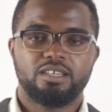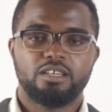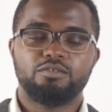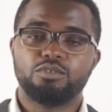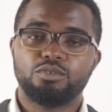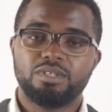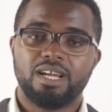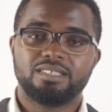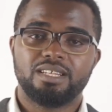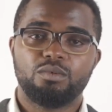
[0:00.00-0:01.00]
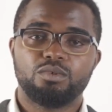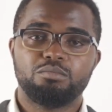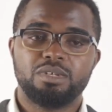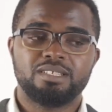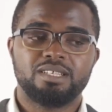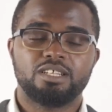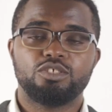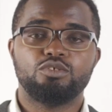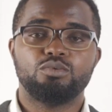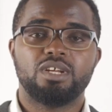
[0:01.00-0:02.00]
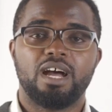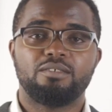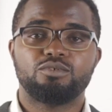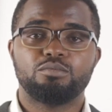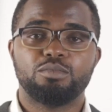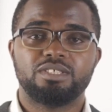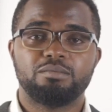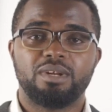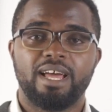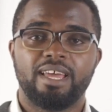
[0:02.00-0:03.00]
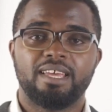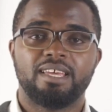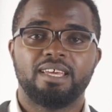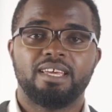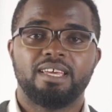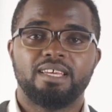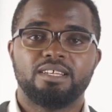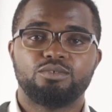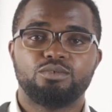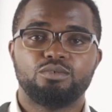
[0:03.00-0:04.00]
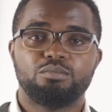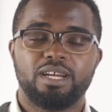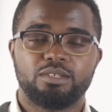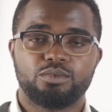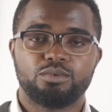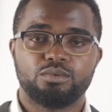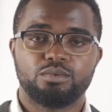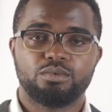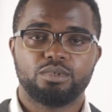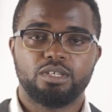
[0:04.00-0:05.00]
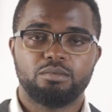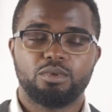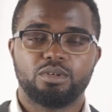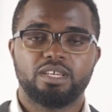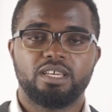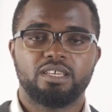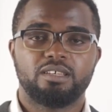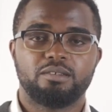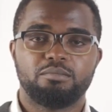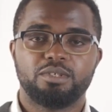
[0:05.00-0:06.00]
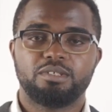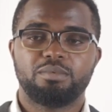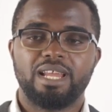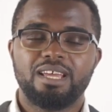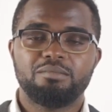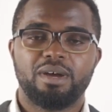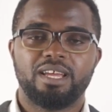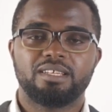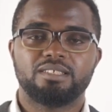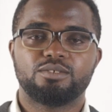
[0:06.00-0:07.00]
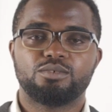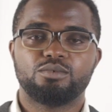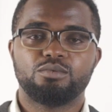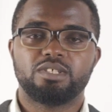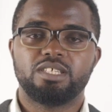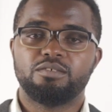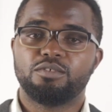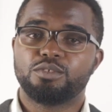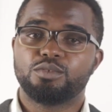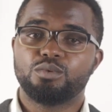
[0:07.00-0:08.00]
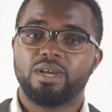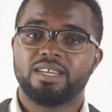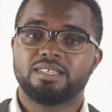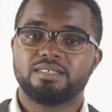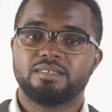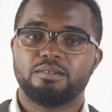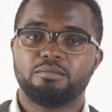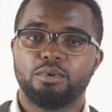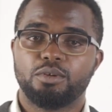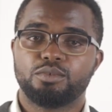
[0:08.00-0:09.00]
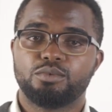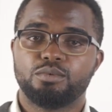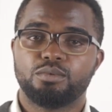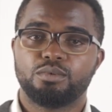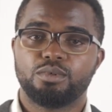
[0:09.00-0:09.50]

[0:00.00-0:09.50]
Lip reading: If you do that, that would mean that you would have to multiply through by 2 in block A. Multiplying by 2 would give us 2x plus 2.